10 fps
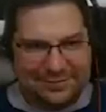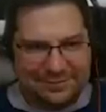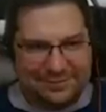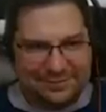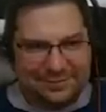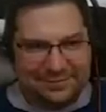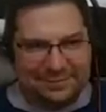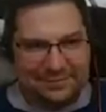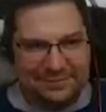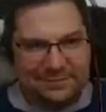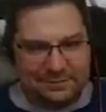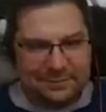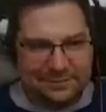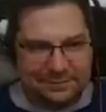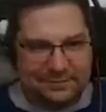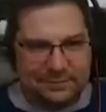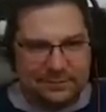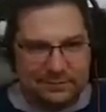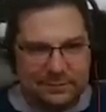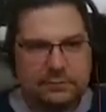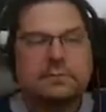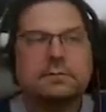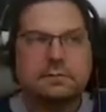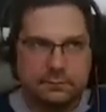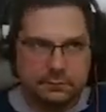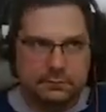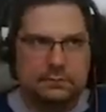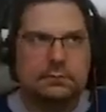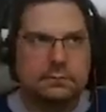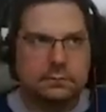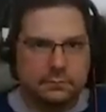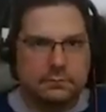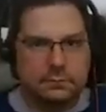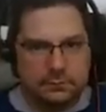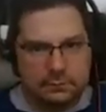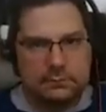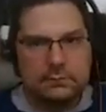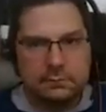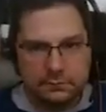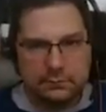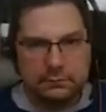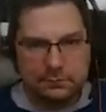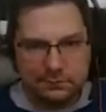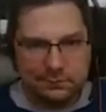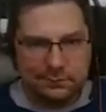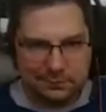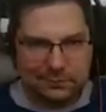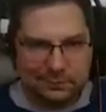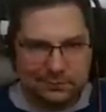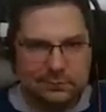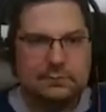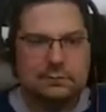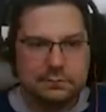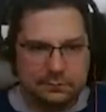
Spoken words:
No words are spoken by the person on screen.